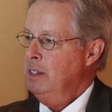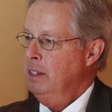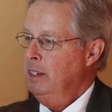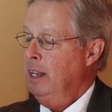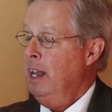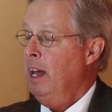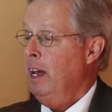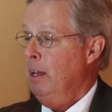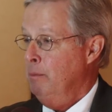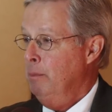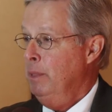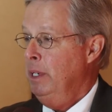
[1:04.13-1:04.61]

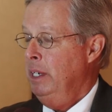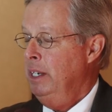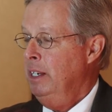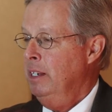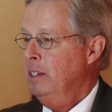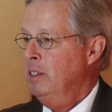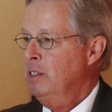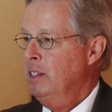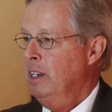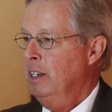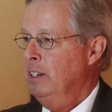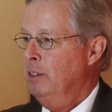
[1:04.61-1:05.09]
not
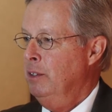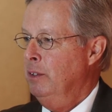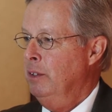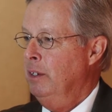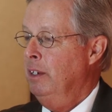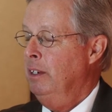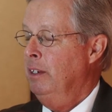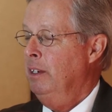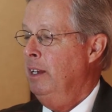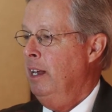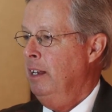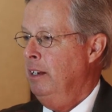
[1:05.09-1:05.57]
media
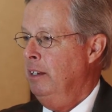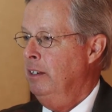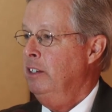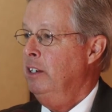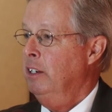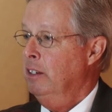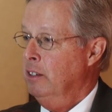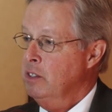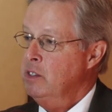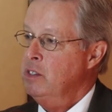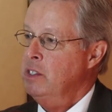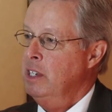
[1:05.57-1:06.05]
centered and not
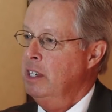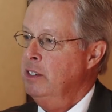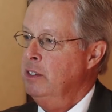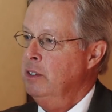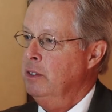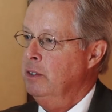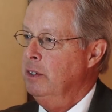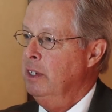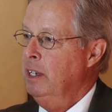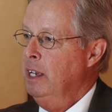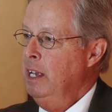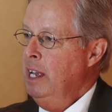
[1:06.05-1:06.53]
adult
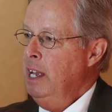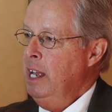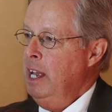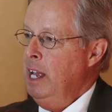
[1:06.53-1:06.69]
centered.